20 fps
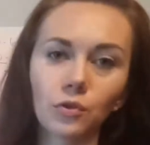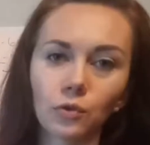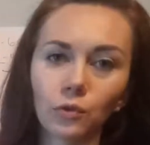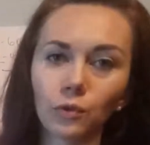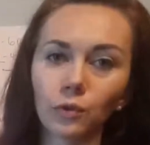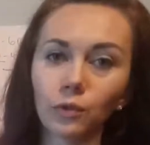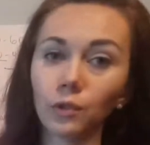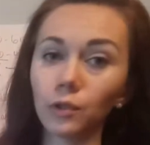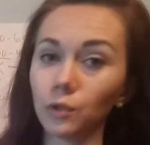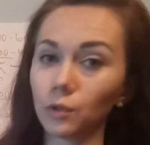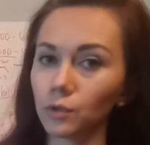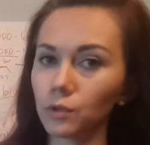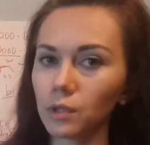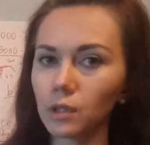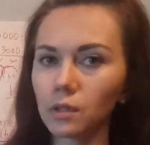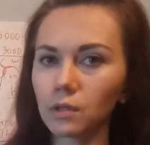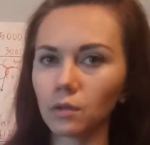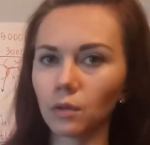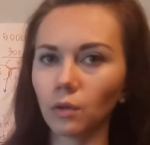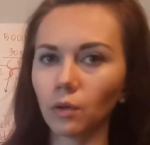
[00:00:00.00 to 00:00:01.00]
rule: use
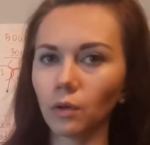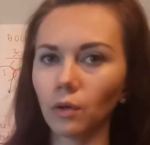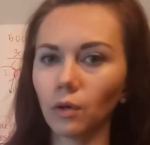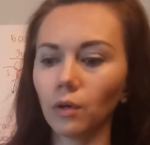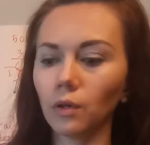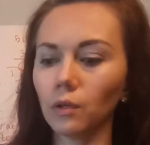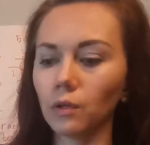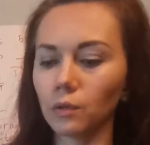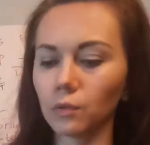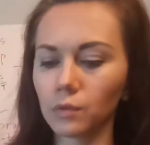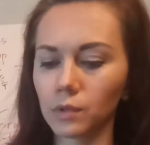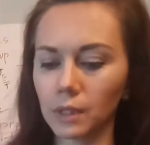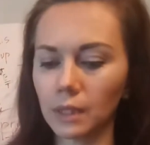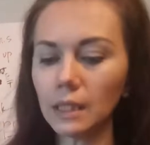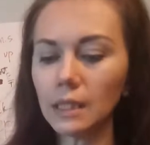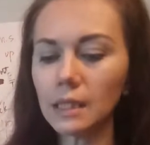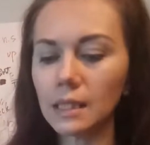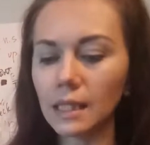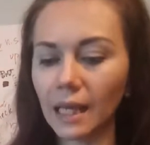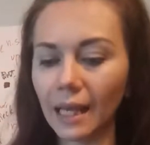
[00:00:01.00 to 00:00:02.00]
it or lose
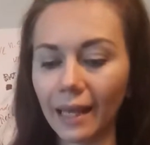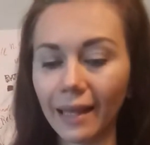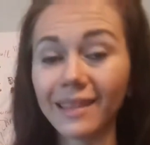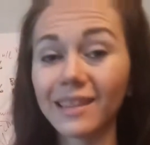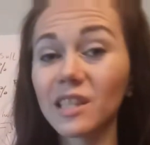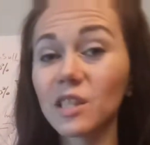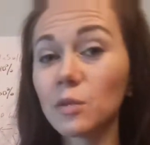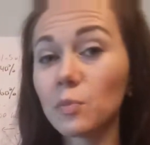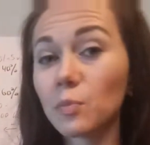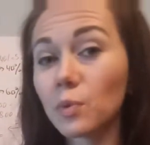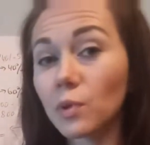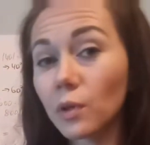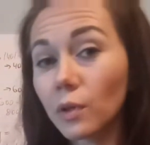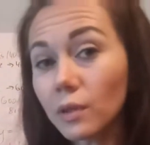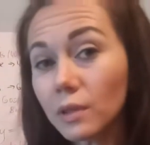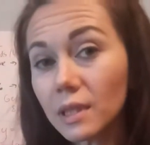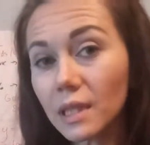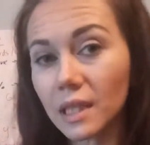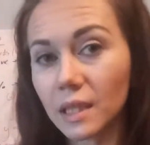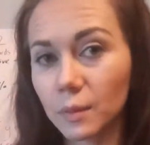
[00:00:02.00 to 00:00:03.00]
it. And this
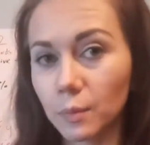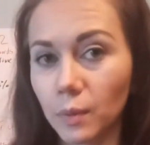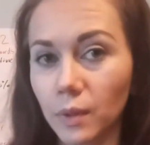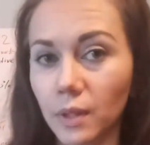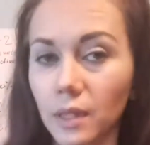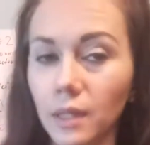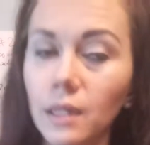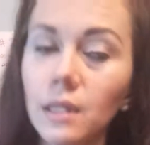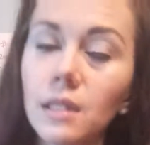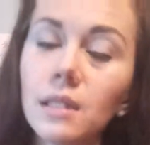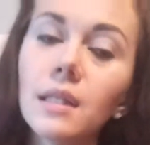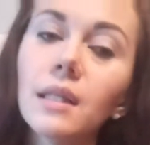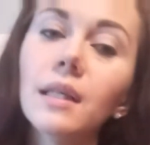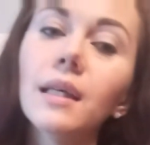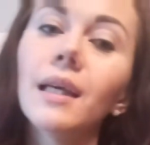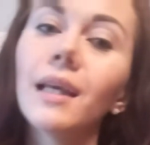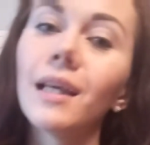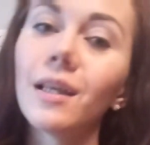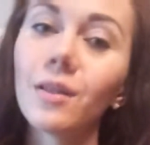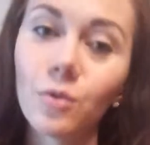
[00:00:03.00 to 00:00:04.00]
product part,
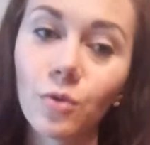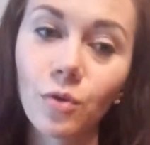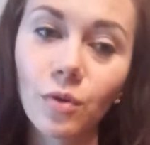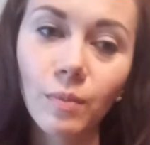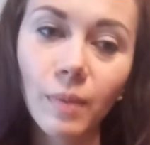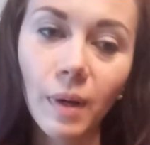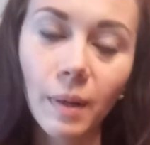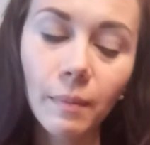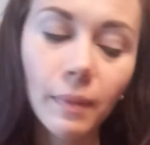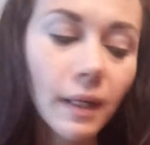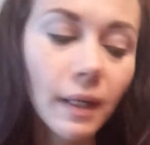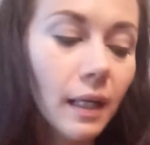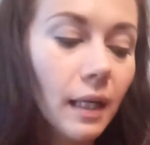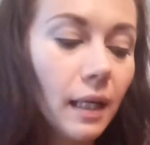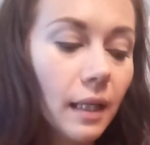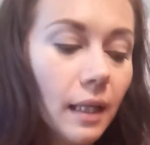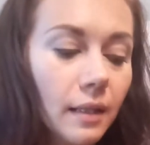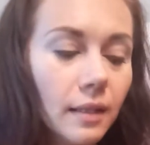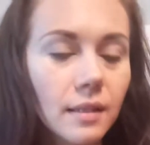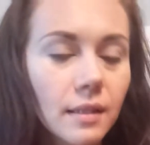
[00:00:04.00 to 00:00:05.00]
as you remember,
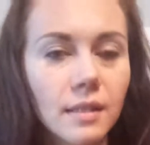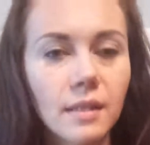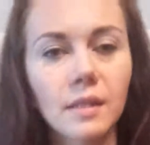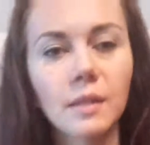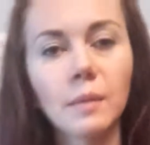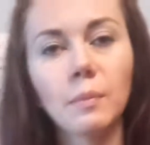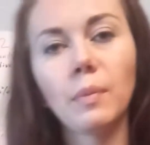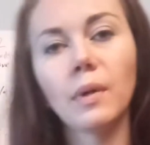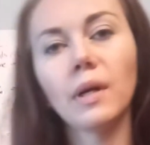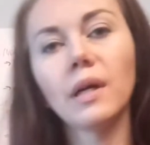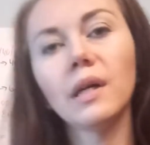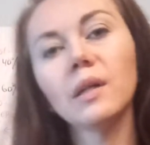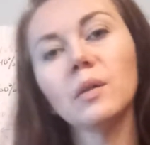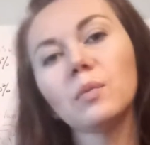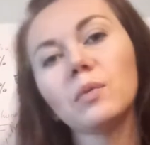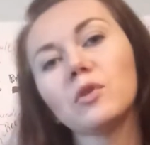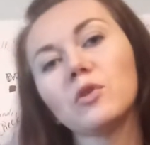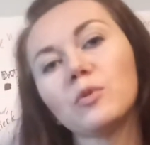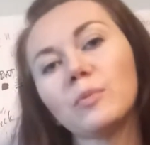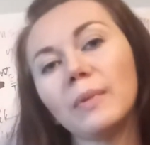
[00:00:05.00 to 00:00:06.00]
this is the part
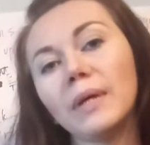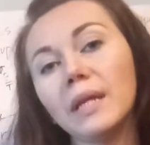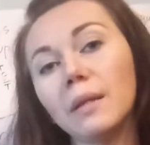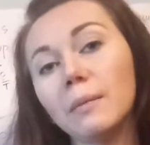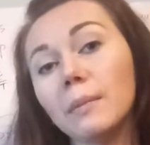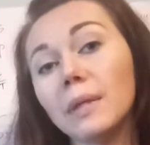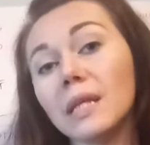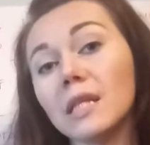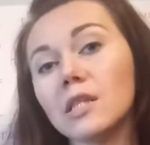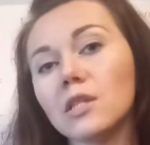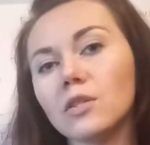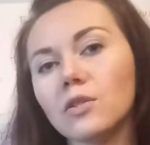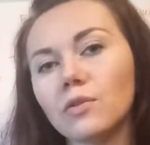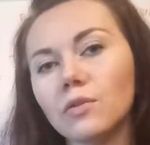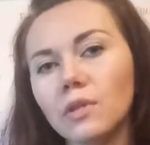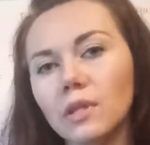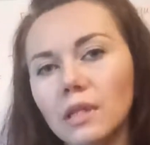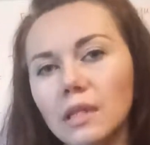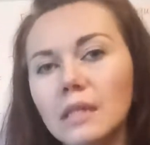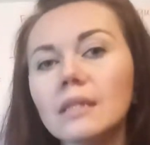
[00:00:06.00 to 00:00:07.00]
which many
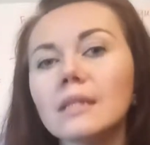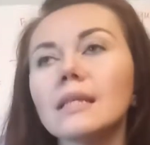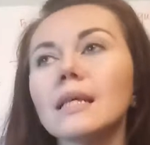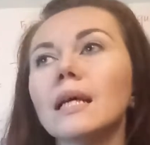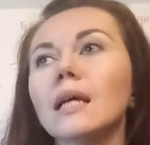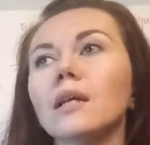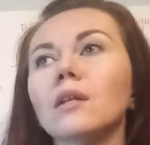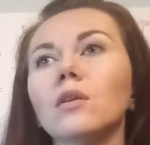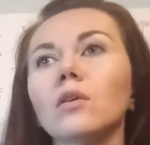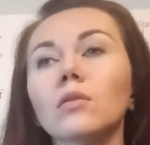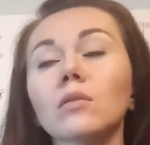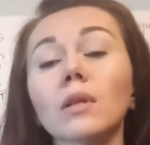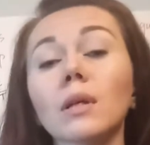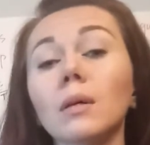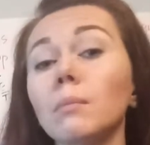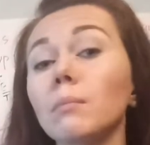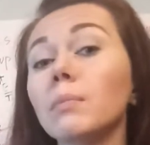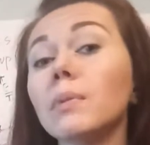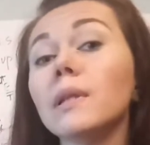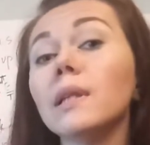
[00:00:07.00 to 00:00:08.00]
students don't
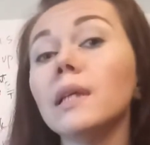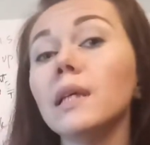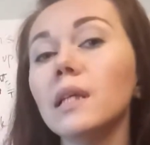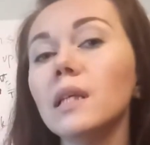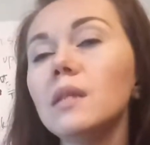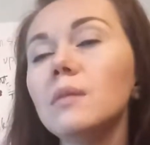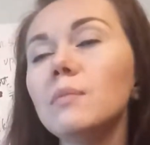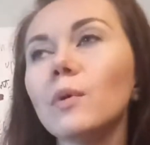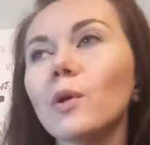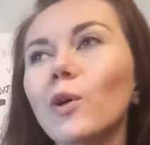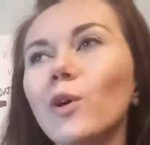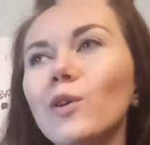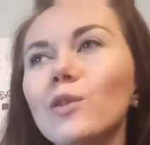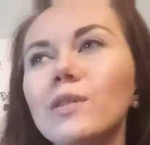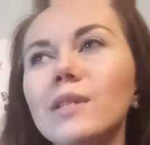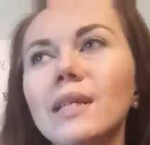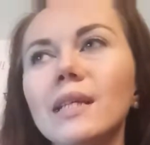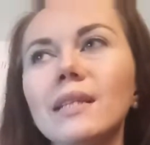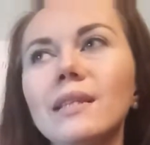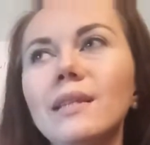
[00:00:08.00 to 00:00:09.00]
complete because
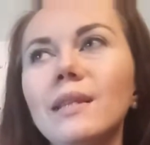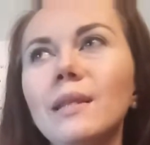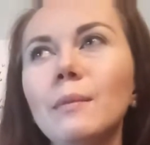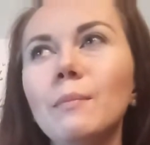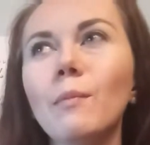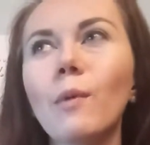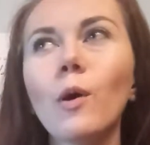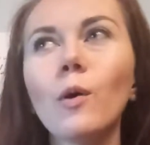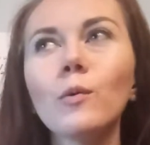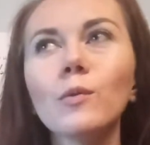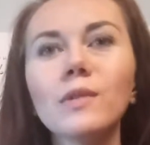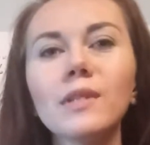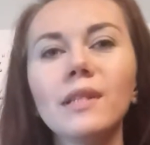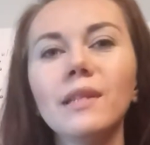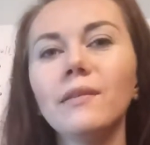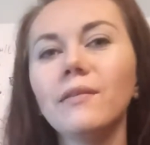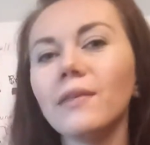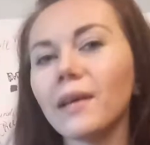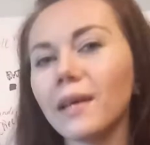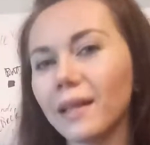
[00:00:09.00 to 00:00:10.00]
it's the most
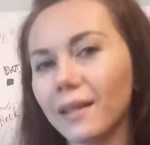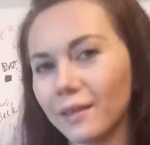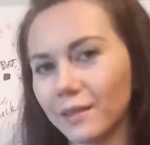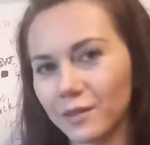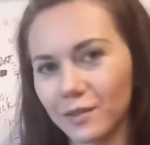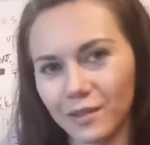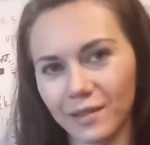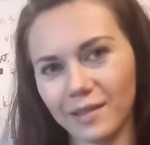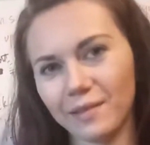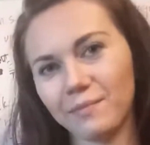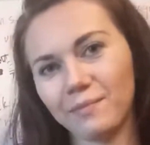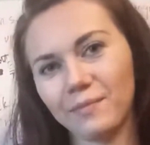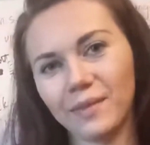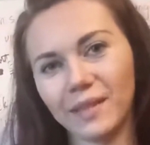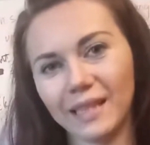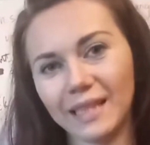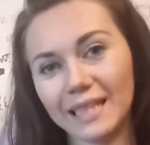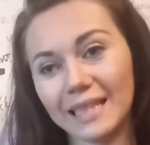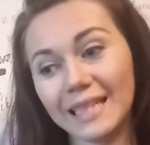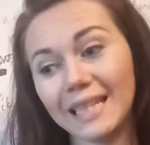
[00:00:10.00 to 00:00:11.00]
difficult to
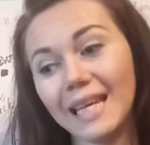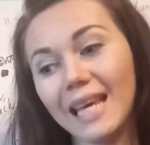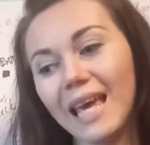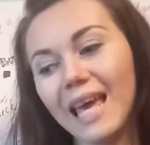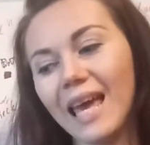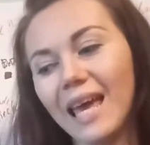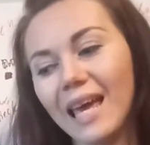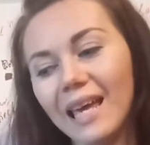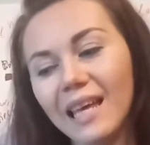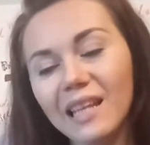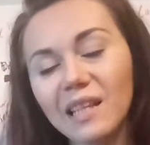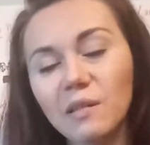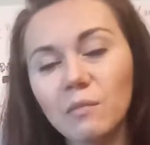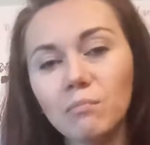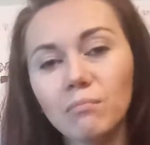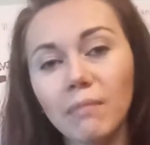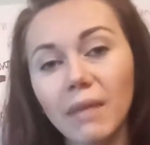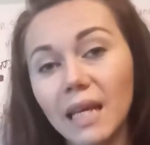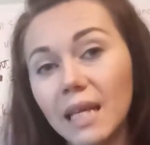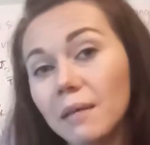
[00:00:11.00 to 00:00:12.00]
complete, and
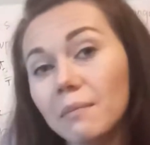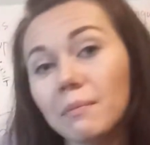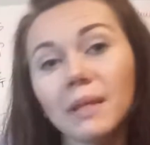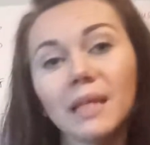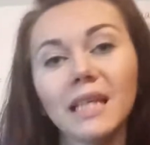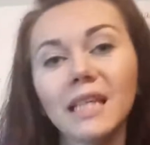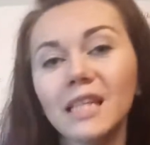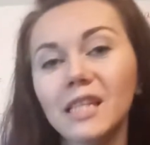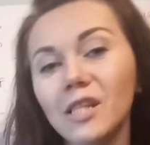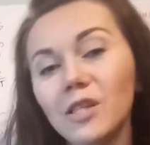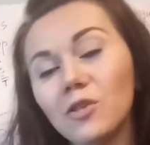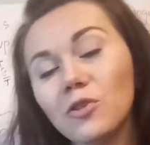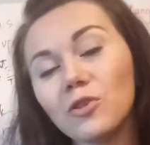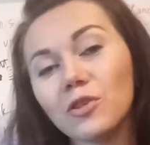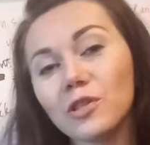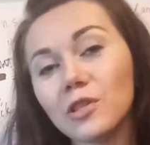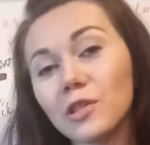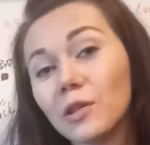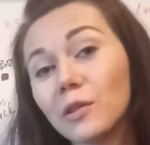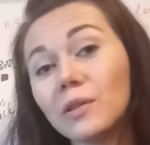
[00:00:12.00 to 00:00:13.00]
many
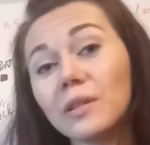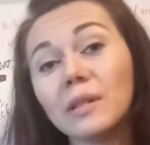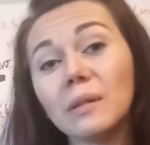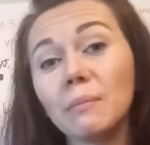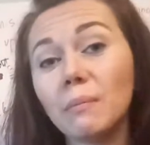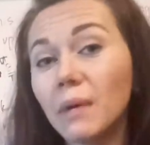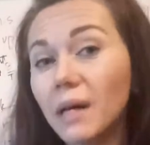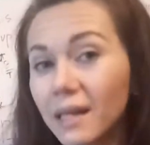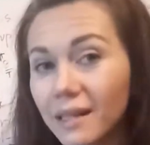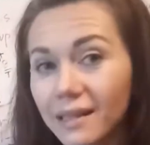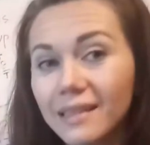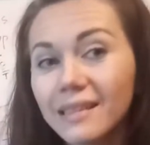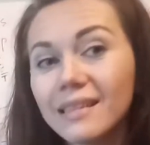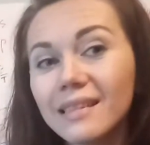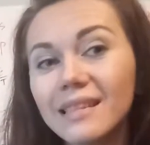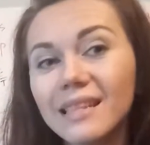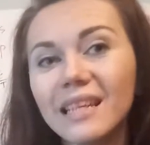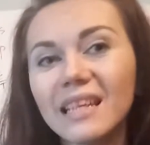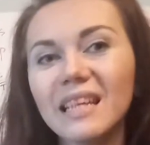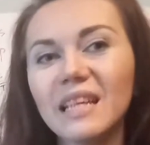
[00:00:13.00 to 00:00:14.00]
teachers don't demand
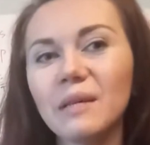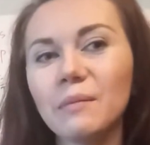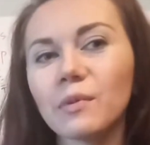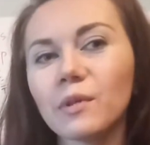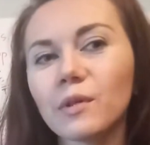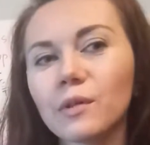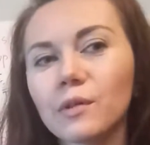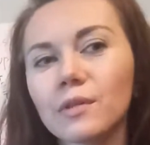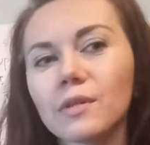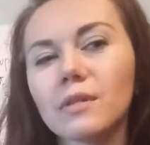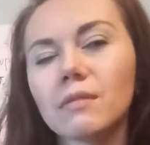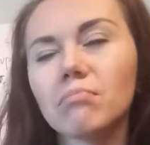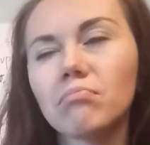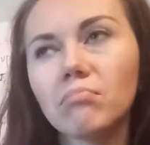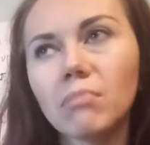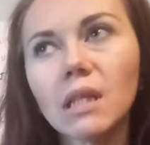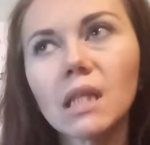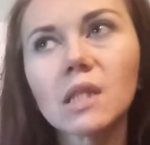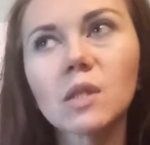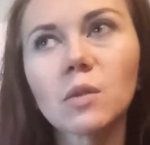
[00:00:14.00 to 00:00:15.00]
because
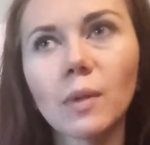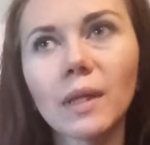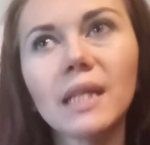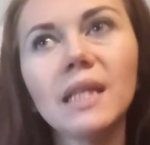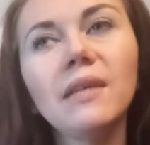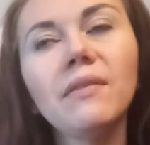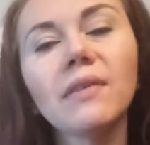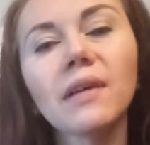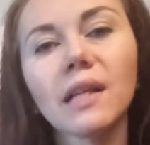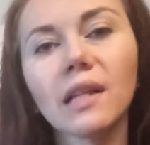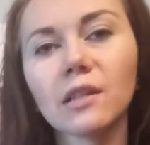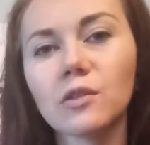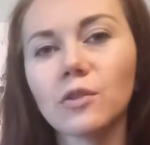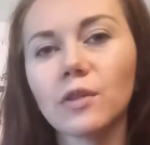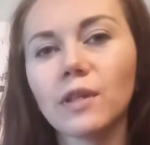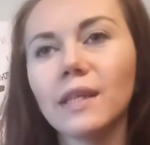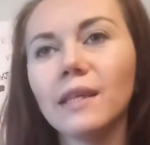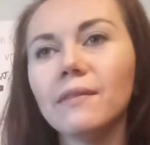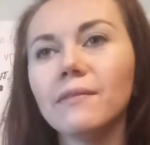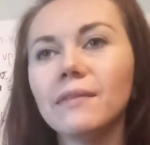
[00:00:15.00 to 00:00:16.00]
it's quite difficult to
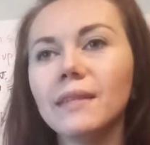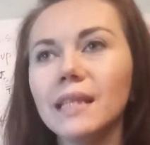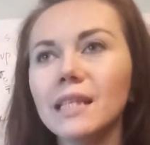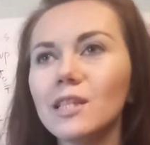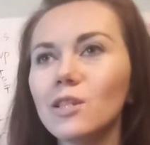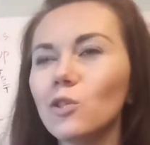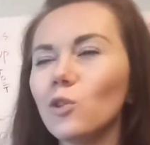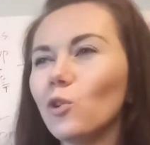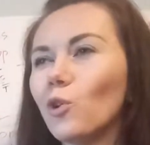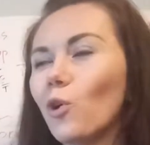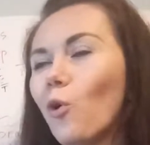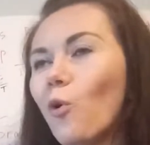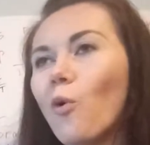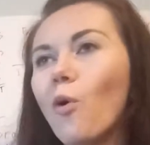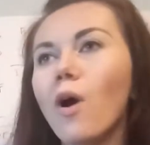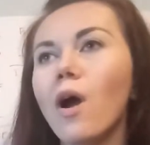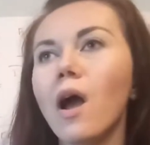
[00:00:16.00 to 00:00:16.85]
give this, you know,